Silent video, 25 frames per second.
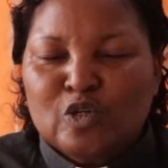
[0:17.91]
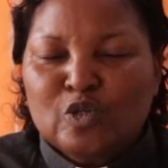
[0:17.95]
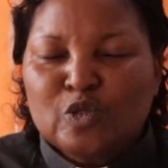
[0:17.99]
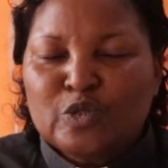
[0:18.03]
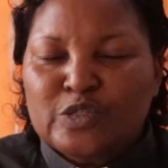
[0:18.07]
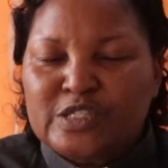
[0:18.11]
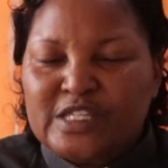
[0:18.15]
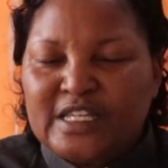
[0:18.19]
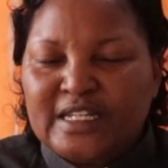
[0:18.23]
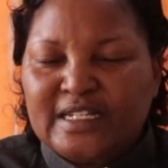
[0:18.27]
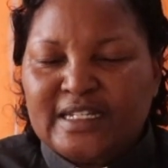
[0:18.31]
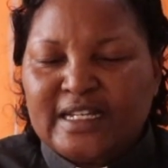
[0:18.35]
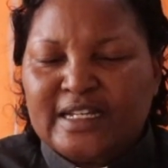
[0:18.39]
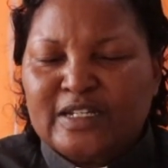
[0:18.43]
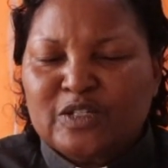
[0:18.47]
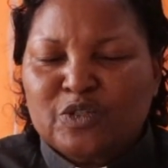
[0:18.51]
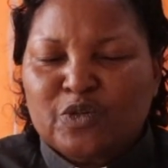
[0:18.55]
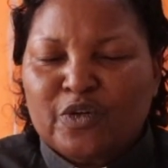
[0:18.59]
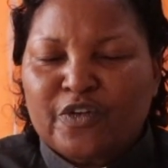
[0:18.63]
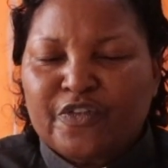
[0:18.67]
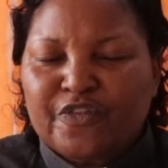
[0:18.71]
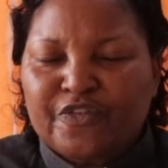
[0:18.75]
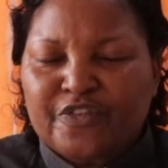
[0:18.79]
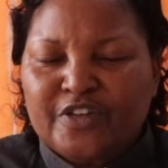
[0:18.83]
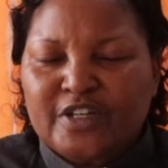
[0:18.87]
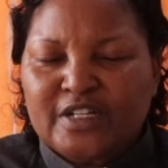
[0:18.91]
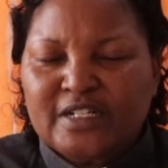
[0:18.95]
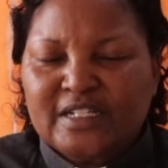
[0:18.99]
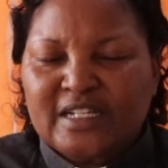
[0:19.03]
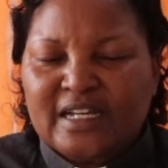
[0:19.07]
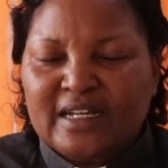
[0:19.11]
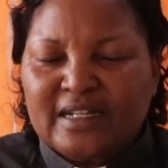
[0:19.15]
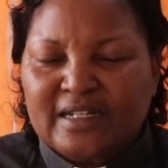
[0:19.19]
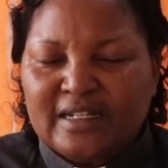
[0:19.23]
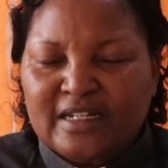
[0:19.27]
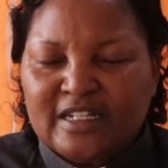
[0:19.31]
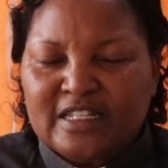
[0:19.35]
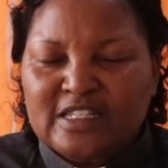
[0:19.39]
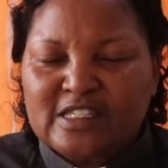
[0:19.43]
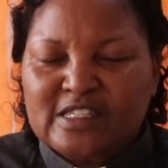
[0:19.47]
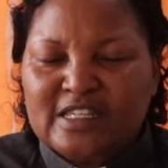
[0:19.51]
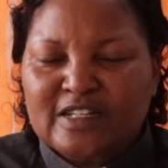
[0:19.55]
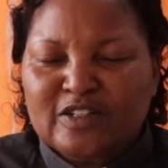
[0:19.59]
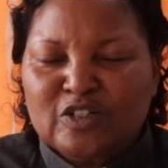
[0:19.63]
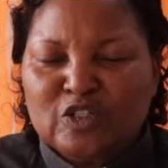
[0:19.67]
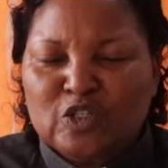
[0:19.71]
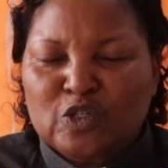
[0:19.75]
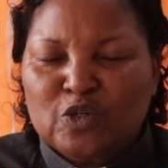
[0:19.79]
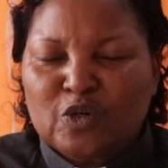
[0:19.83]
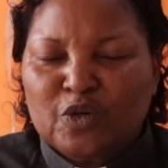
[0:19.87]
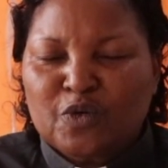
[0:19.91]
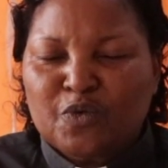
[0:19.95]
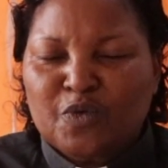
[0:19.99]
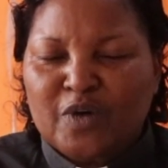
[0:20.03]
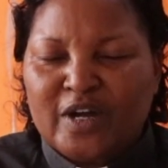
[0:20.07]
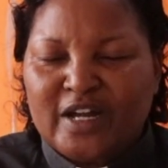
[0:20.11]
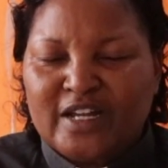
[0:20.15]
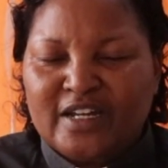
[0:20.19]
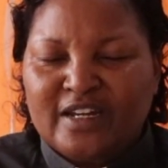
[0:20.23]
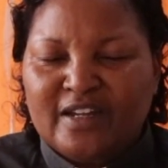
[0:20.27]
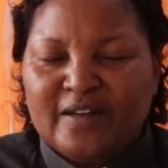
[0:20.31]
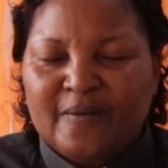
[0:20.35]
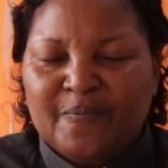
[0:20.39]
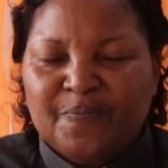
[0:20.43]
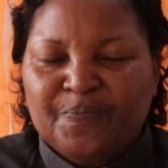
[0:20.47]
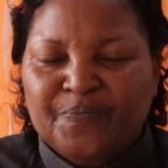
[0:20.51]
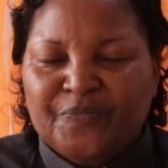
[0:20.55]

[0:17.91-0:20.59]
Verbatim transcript: to sit at your feet and listen to your word.